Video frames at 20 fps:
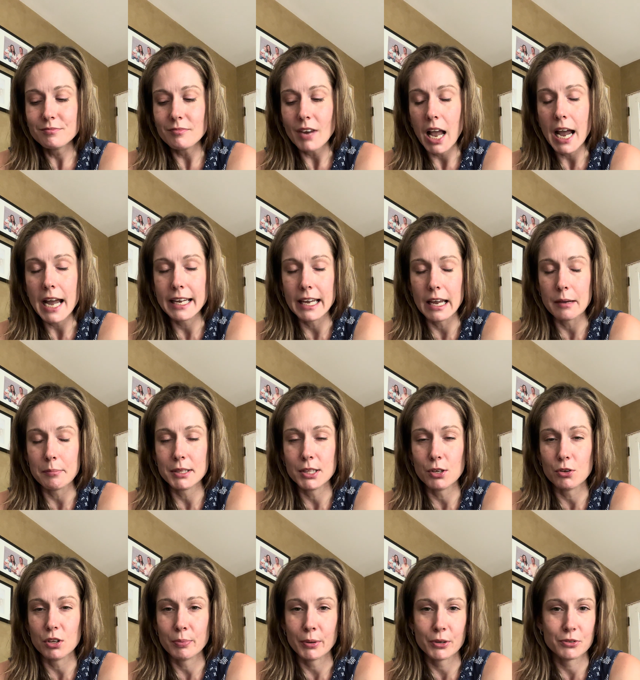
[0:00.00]
I can't be the
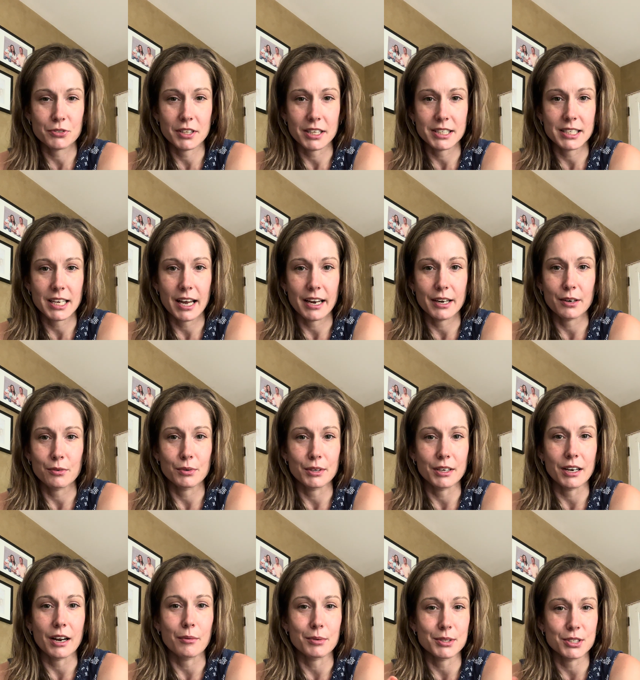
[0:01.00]
only person that's had it when
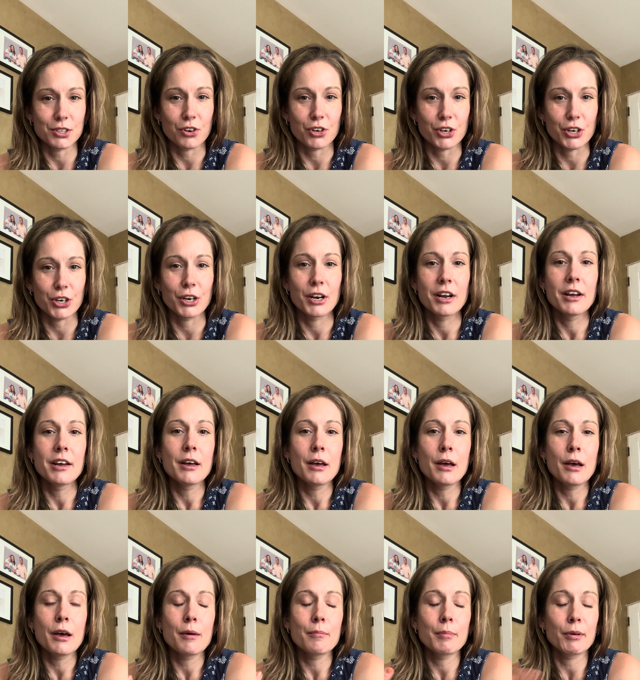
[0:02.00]
I was younger,
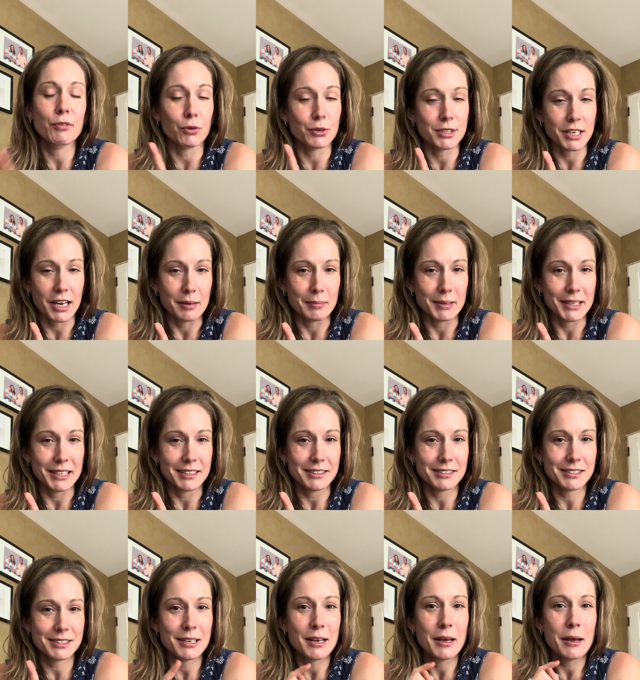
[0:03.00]
before
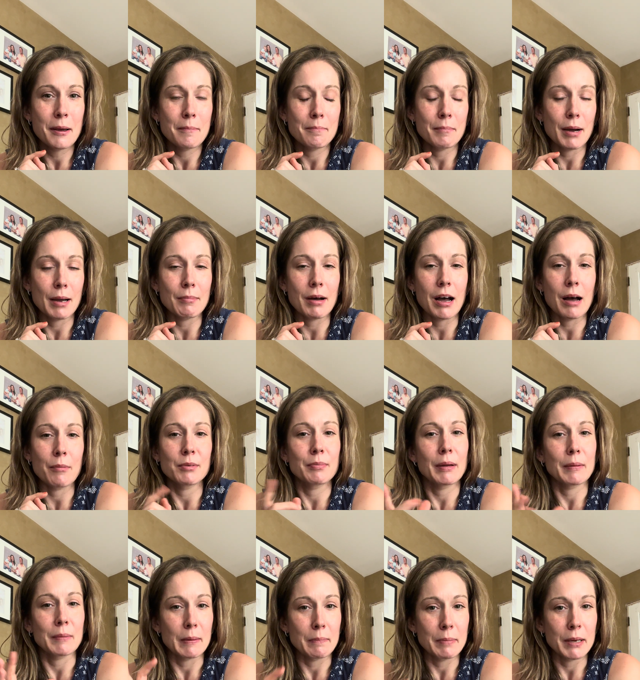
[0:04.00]
diabetes. My mom would make
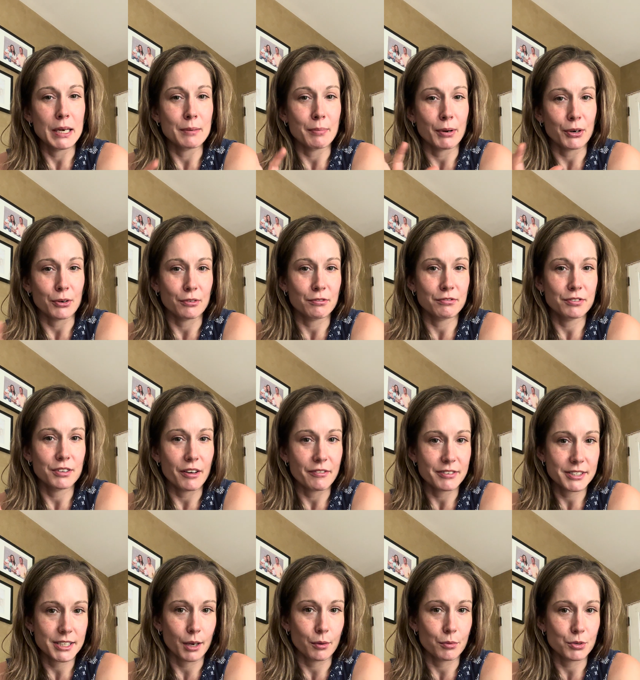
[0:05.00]
me peanut butter and fluff
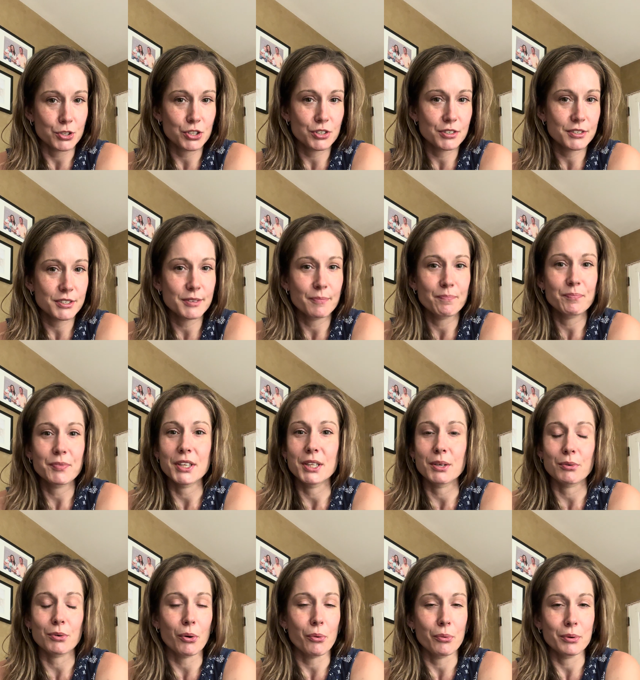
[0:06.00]
sandwiches, and they
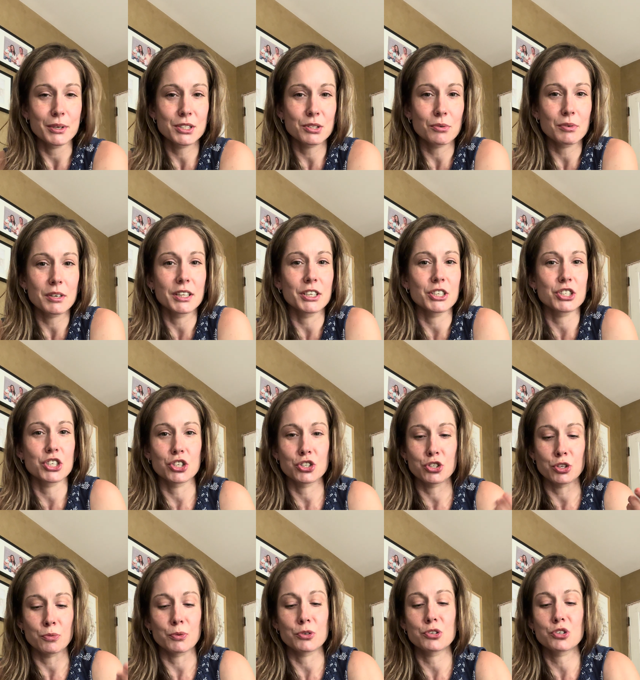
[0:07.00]
were always so delicious,
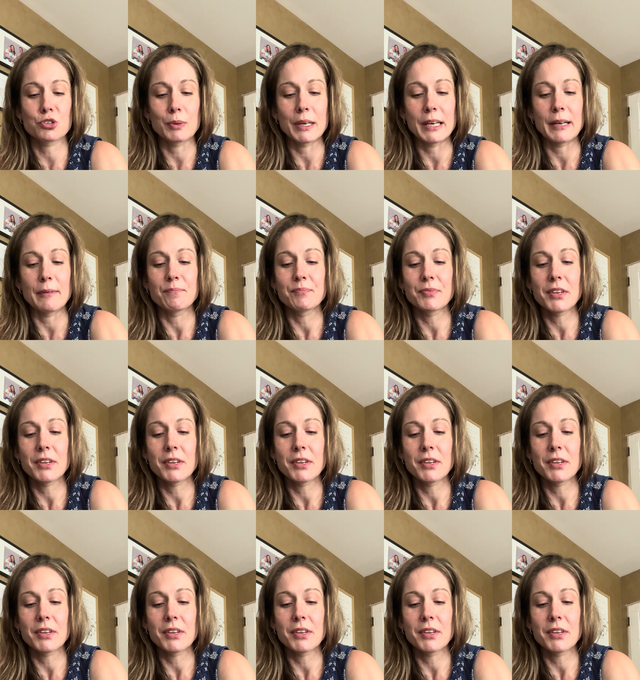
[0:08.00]
super sweet.